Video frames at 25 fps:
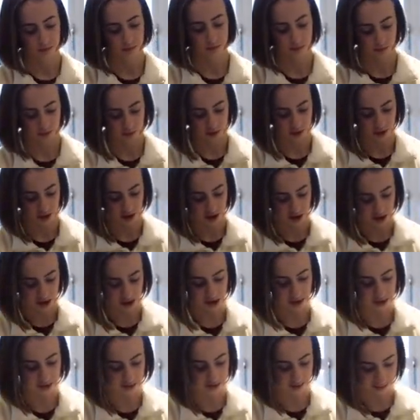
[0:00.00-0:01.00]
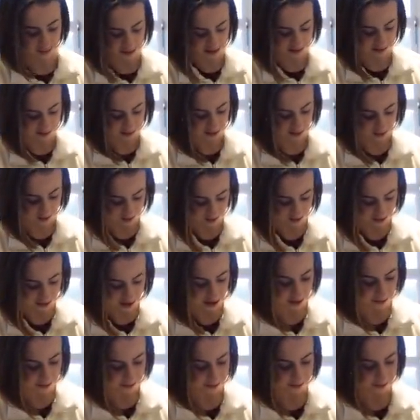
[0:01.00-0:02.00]
Nice, I missed half of
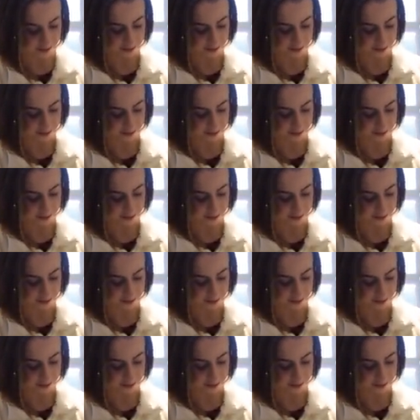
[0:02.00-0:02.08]
that.